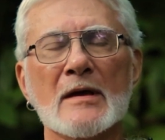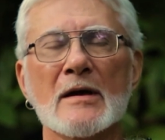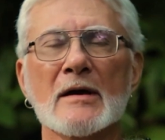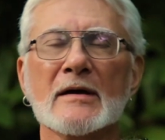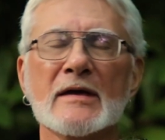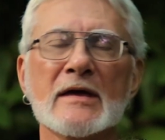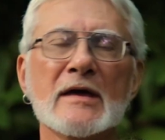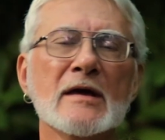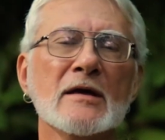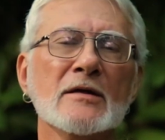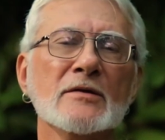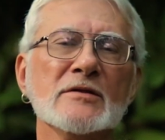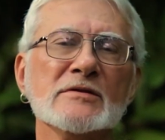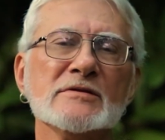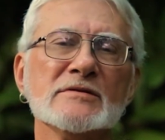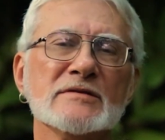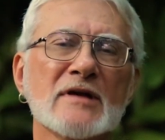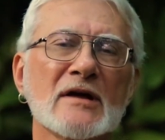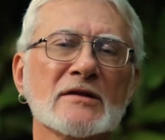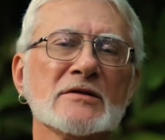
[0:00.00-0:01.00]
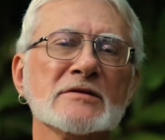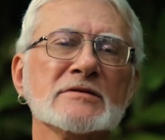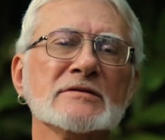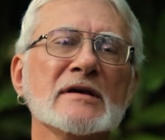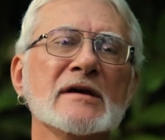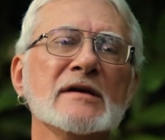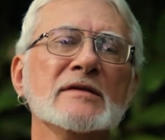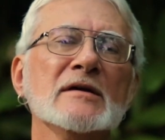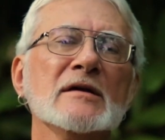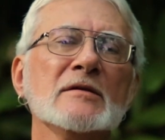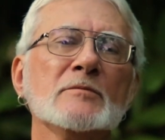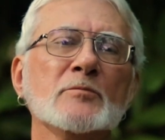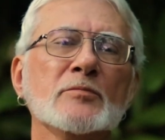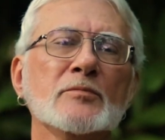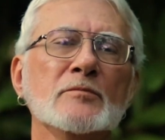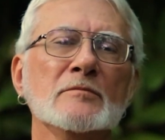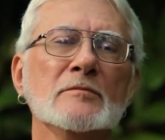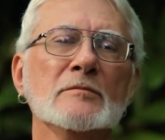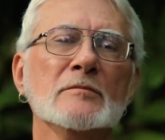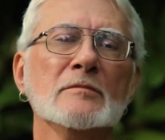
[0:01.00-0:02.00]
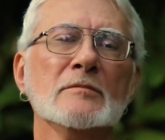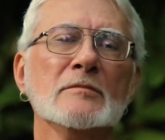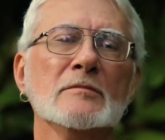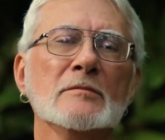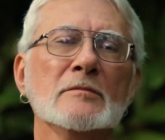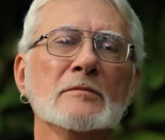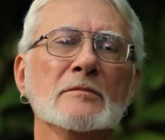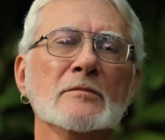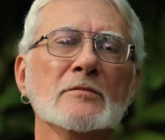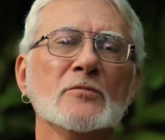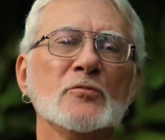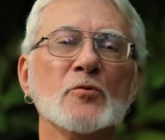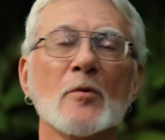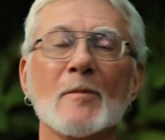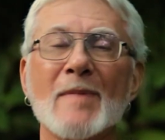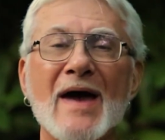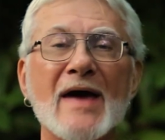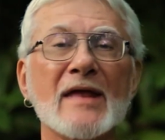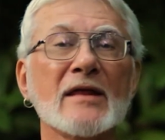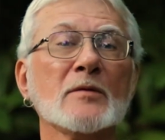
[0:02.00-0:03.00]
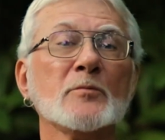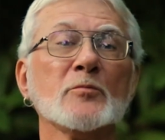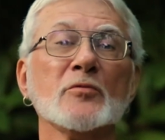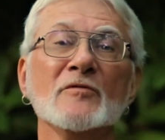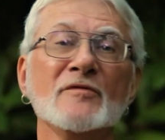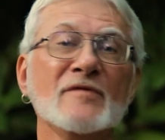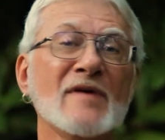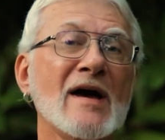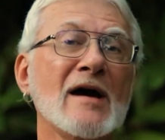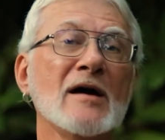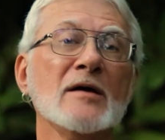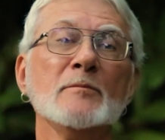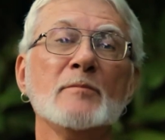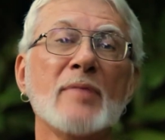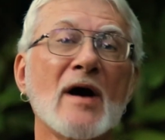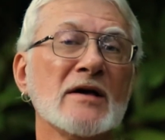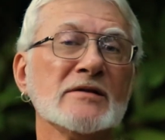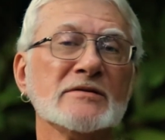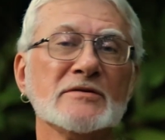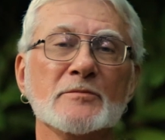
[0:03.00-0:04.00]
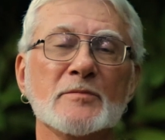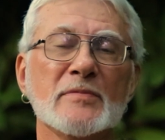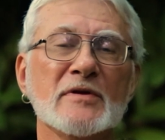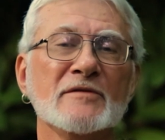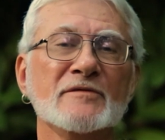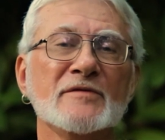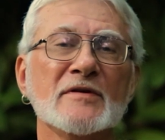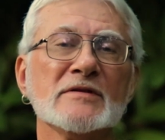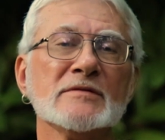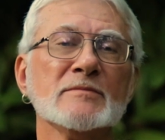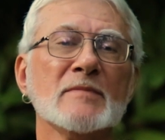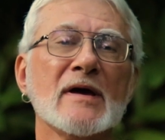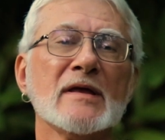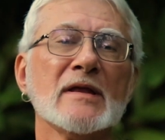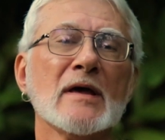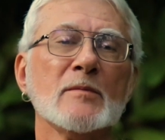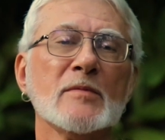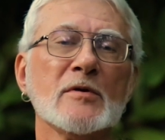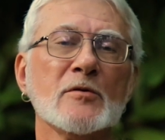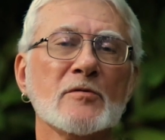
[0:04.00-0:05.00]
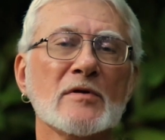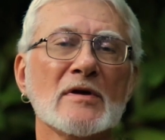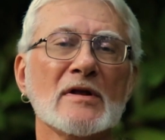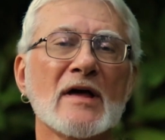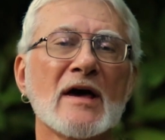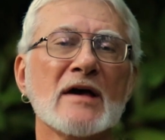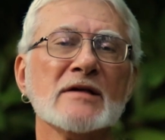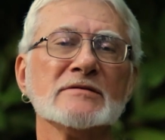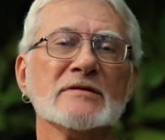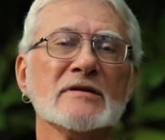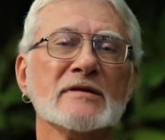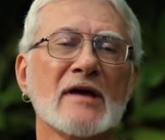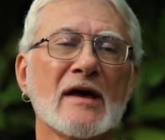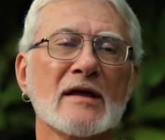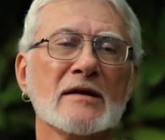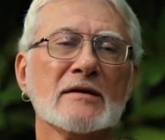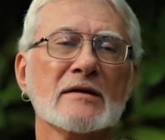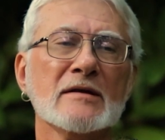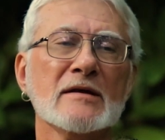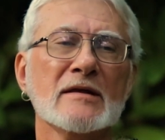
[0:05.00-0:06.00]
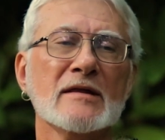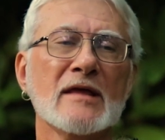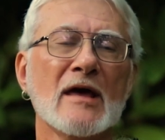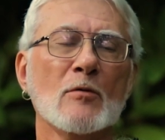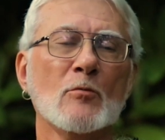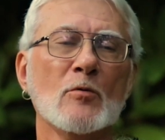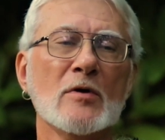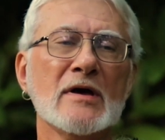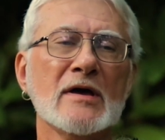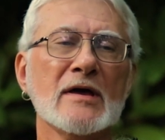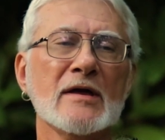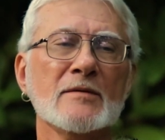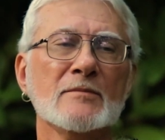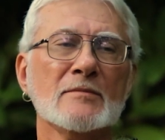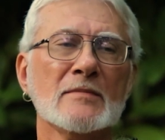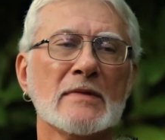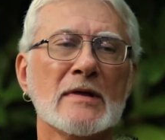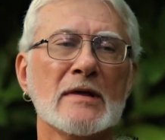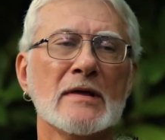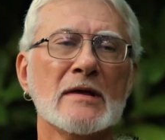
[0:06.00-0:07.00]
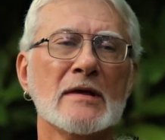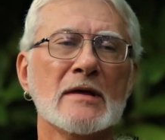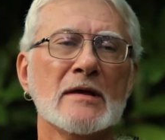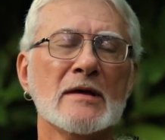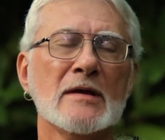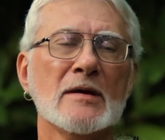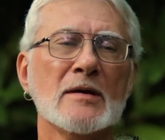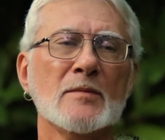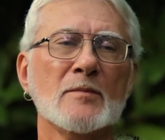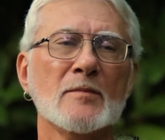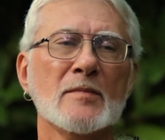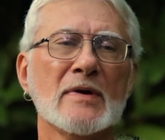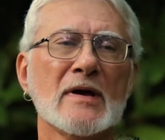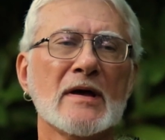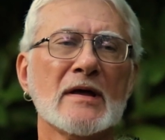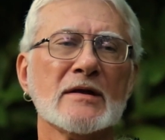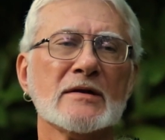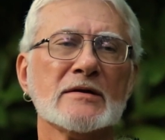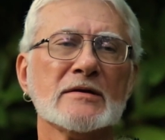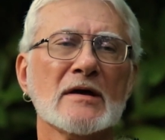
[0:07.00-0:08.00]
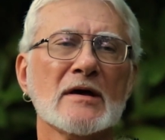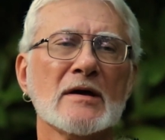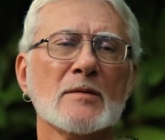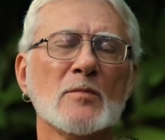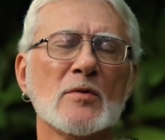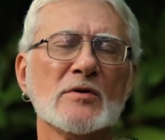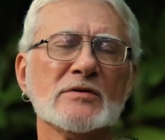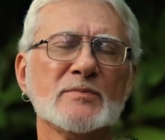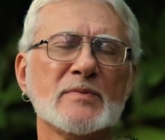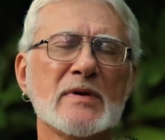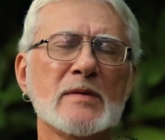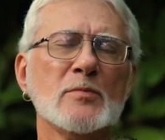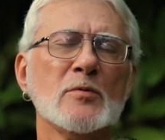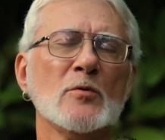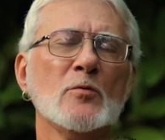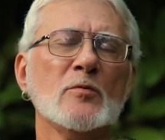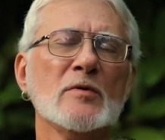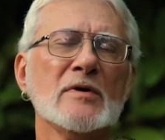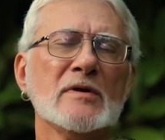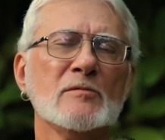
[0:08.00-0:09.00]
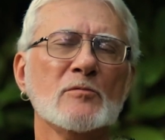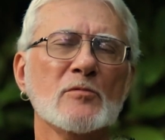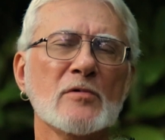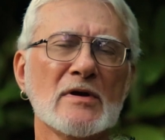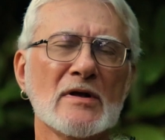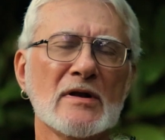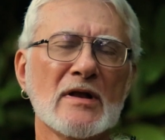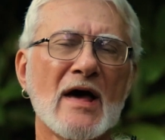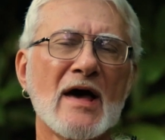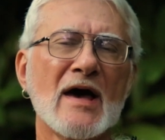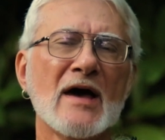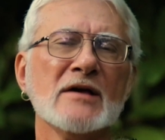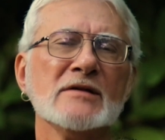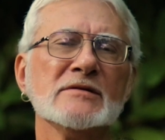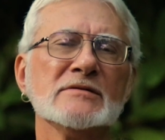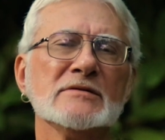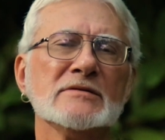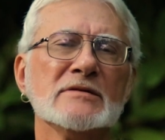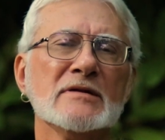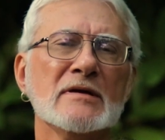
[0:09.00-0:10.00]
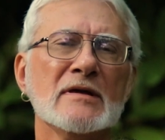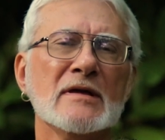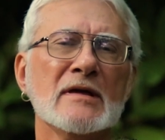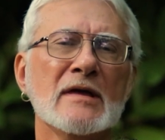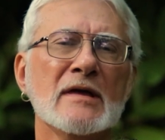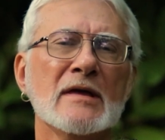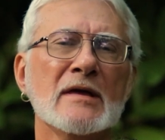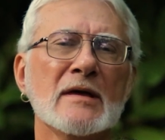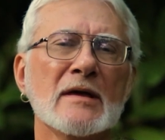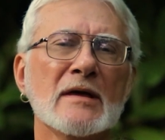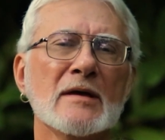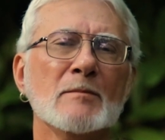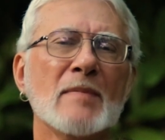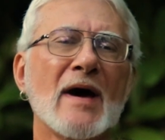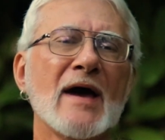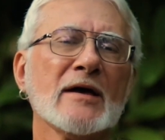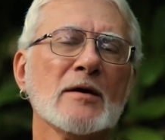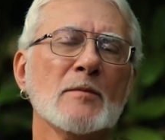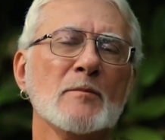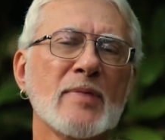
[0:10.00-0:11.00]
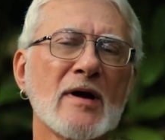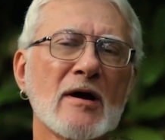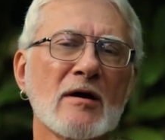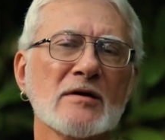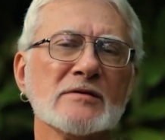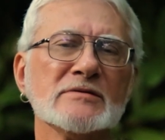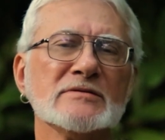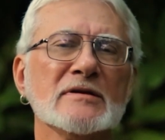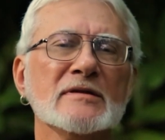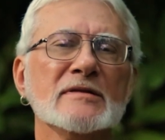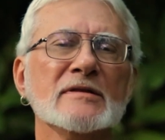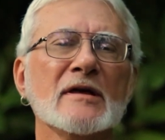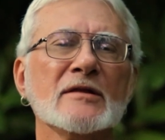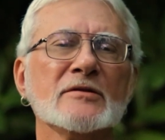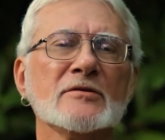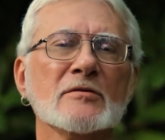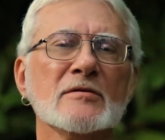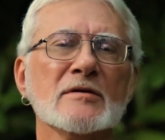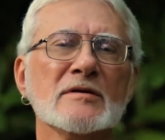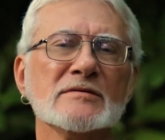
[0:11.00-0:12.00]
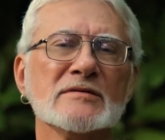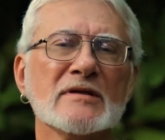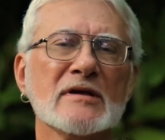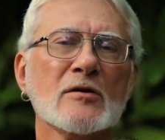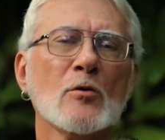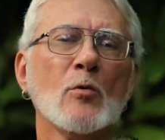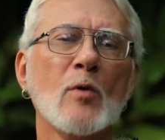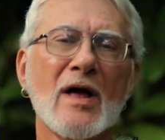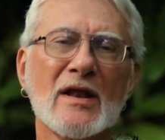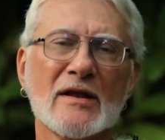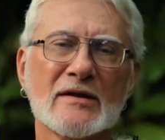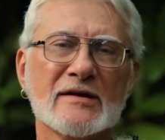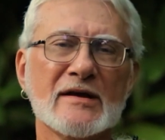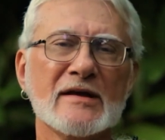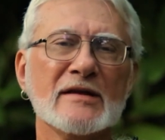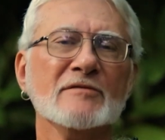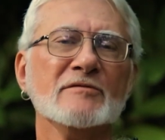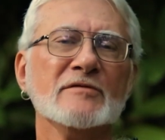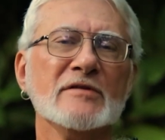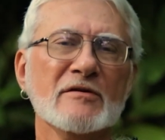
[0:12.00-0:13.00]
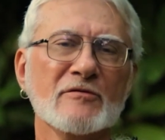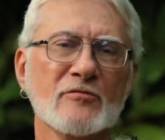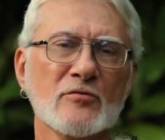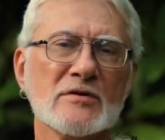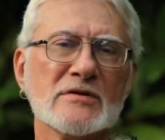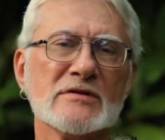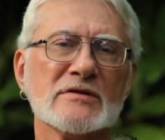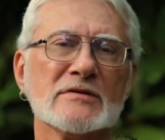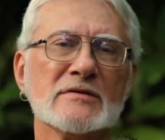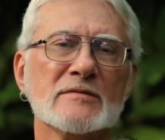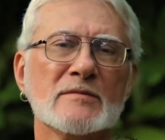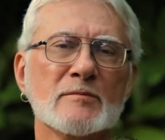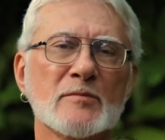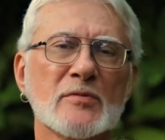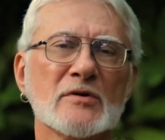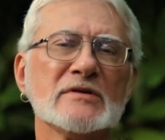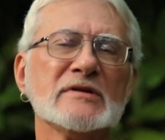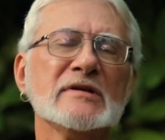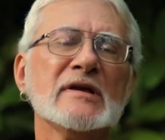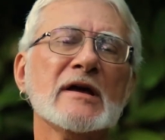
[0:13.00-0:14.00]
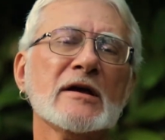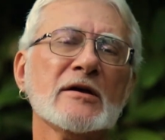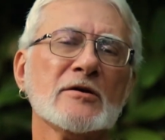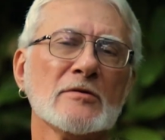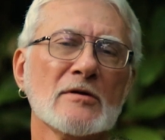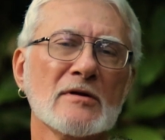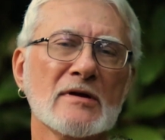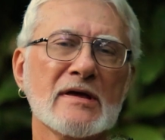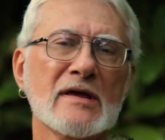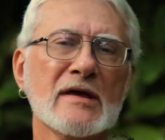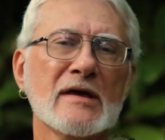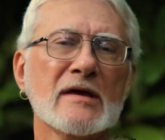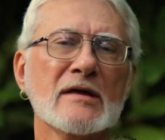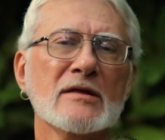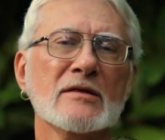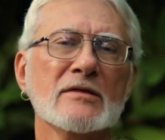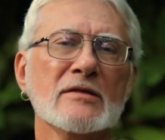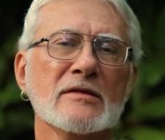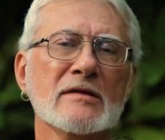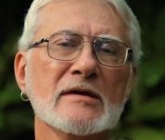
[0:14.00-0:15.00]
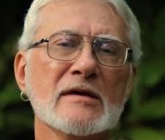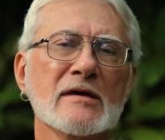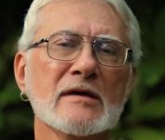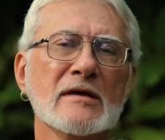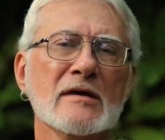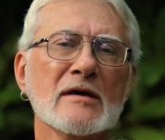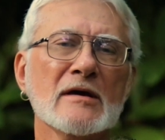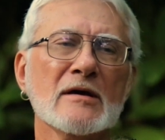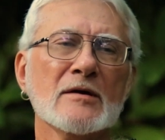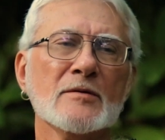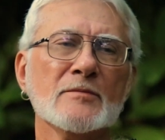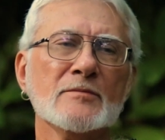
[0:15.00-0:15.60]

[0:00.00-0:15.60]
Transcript: Again, this is not to say that dramatic, profound, positive benefits might not be realized in that way, but most people would realize by comparison that there is a qualitative difference, particularly in the